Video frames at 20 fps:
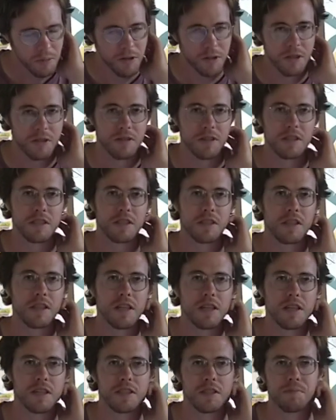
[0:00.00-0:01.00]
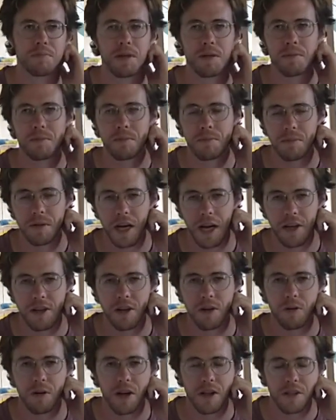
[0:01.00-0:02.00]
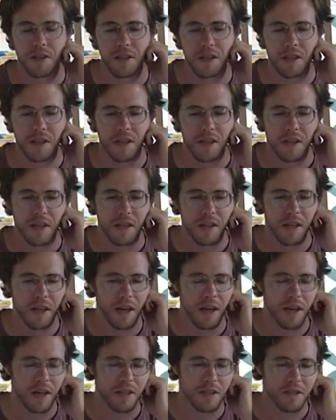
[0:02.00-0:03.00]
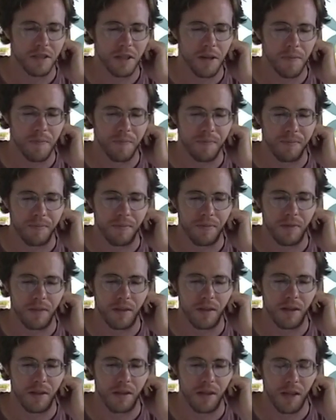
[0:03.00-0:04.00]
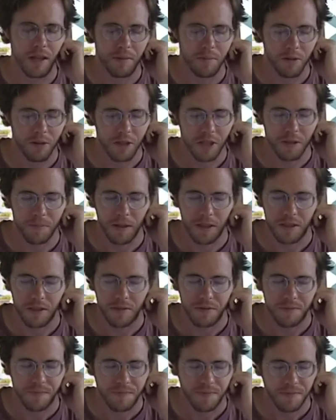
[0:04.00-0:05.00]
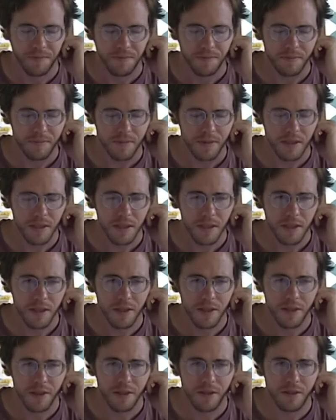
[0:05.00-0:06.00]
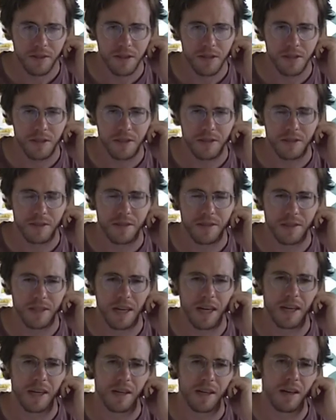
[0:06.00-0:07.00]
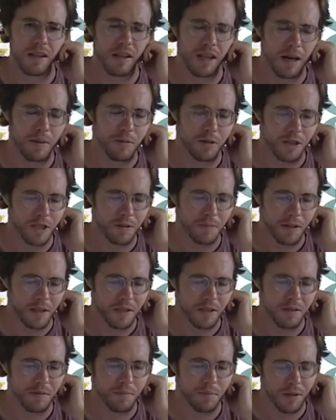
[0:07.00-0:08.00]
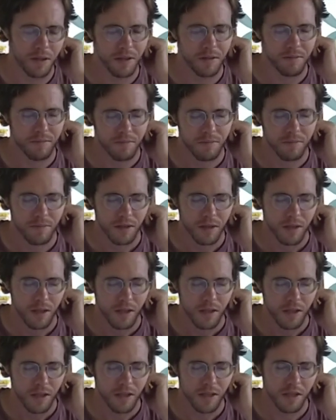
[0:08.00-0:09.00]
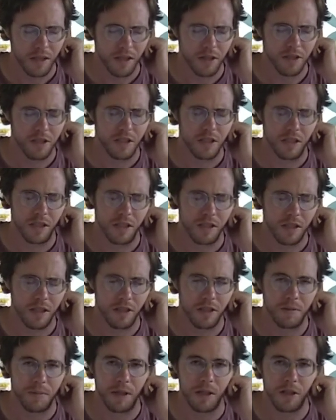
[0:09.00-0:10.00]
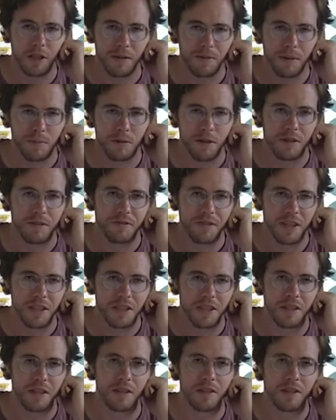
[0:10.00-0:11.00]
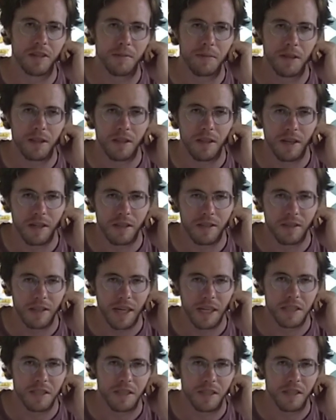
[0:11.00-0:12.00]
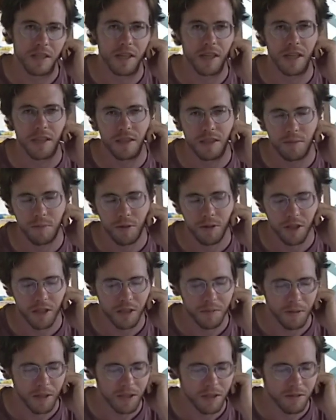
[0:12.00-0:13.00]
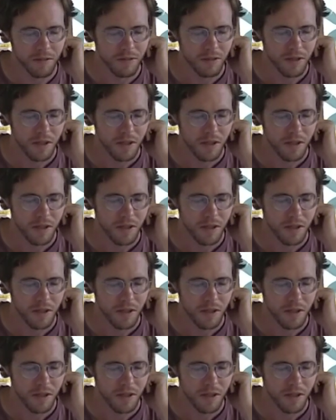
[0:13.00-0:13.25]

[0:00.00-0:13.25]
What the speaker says: monocrystalline is a bit higher quality and more expensive. There is not a lot more expensive, but it's considered to be a little bit more efficient, a little bit longer lasting, and more expensive.